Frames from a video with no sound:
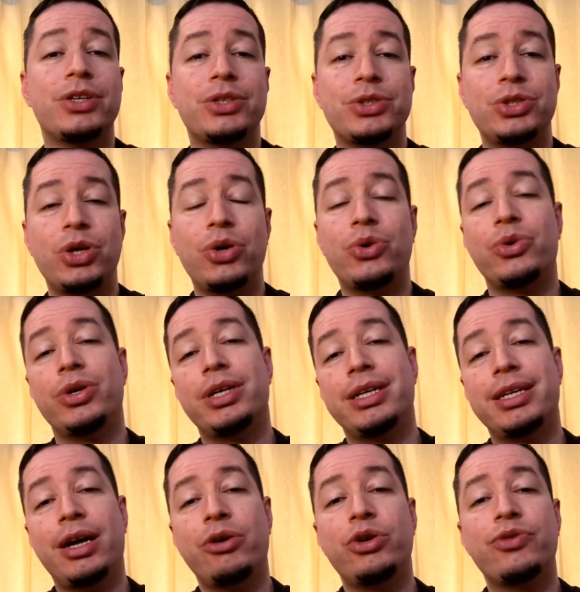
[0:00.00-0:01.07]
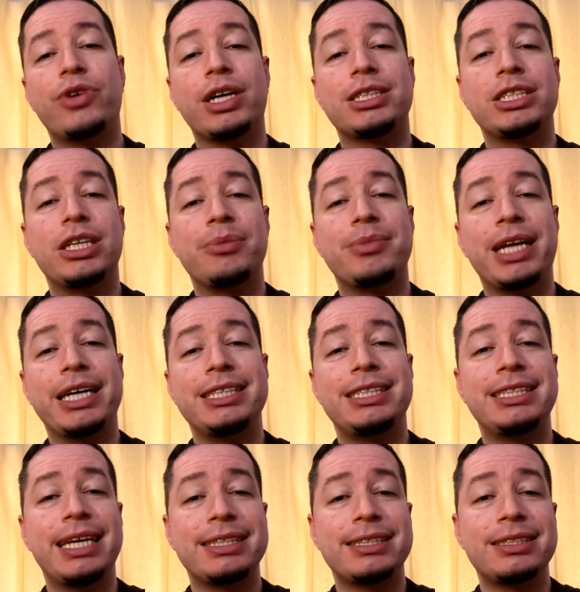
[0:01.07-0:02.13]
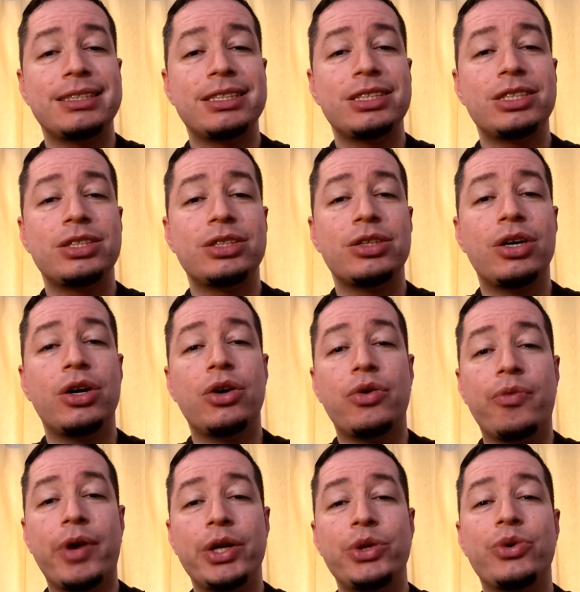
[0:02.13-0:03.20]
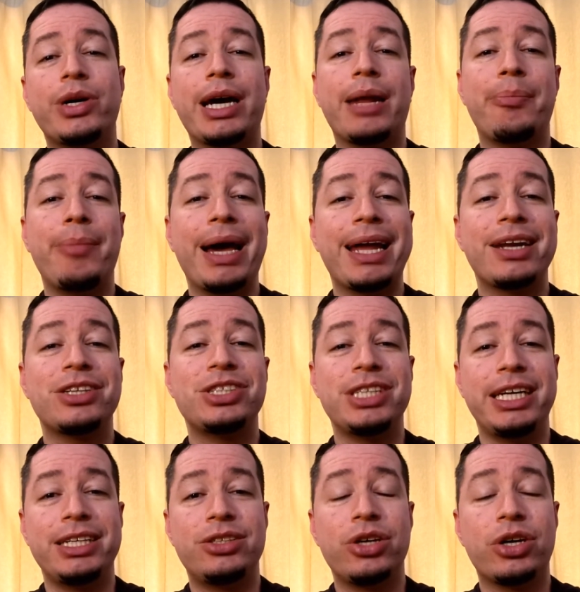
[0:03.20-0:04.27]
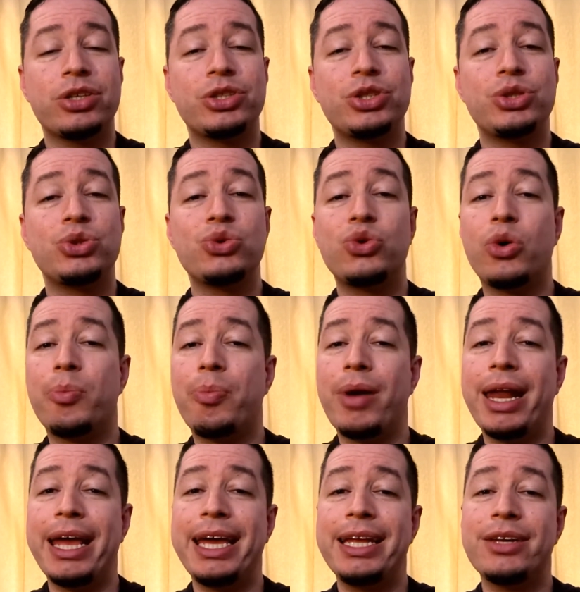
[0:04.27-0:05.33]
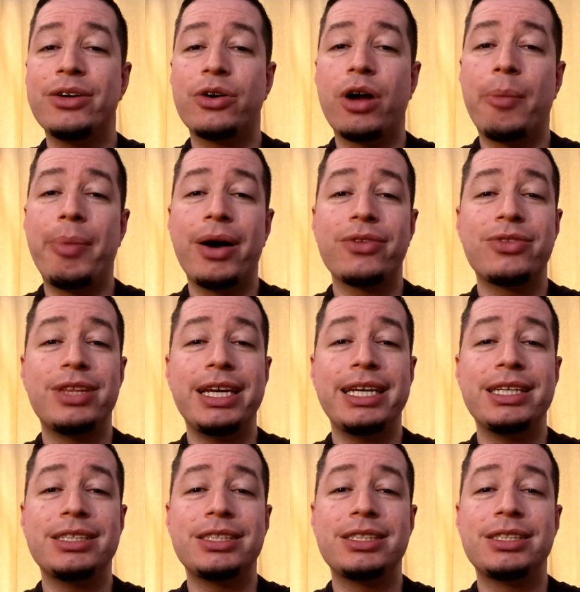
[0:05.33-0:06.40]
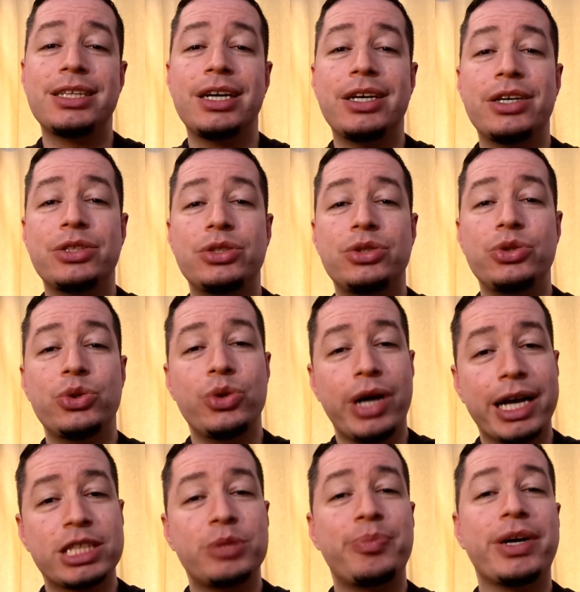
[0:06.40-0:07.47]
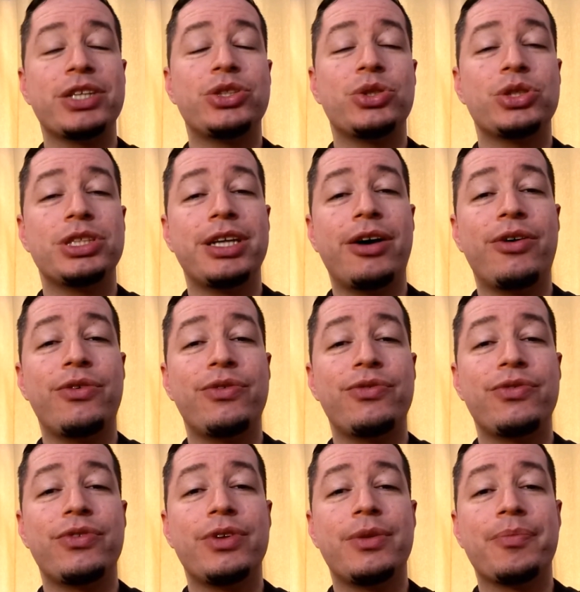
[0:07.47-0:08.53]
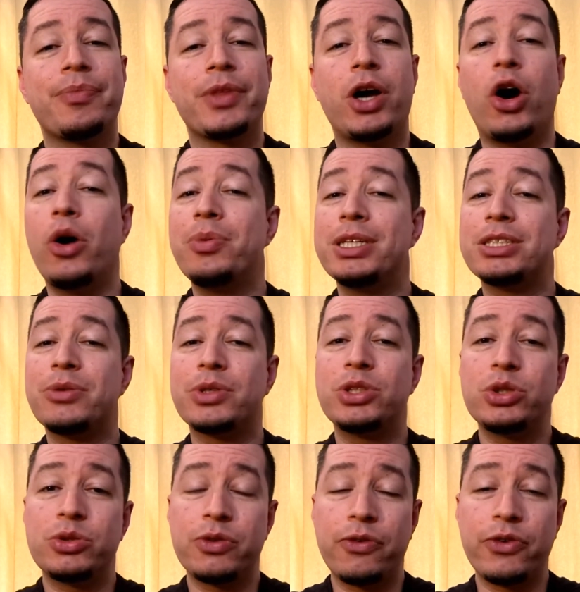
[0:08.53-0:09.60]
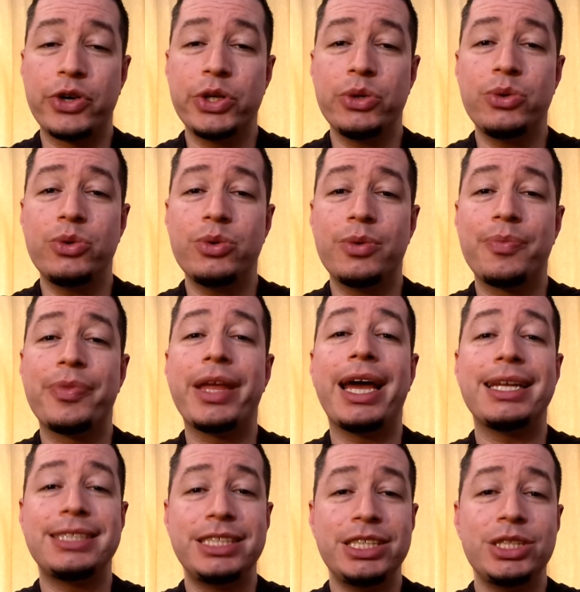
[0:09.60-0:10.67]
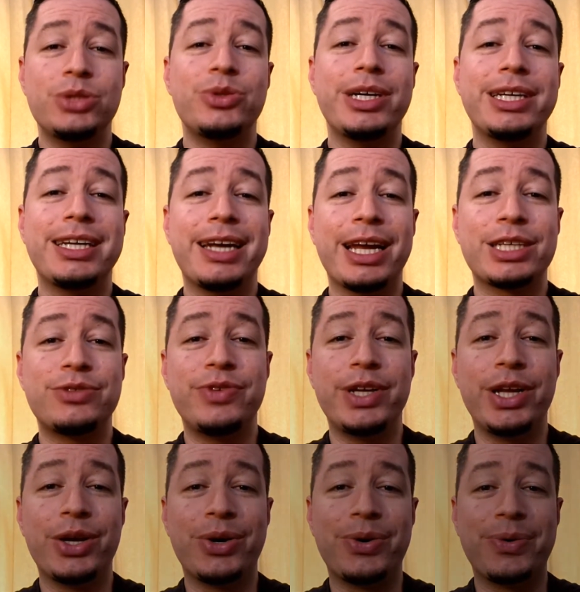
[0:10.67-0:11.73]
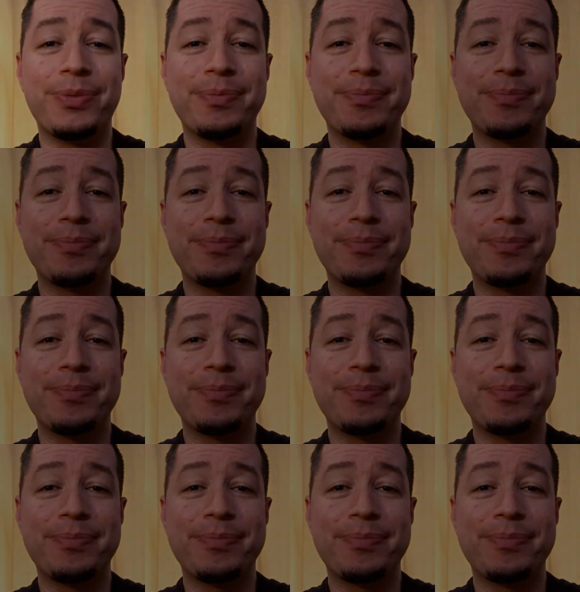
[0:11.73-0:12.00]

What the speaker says: So, now you've got some nice sentences where you can manage in Dutch to complain or about things. Do you express yourself? Hope this was useful for you and see you in the next video.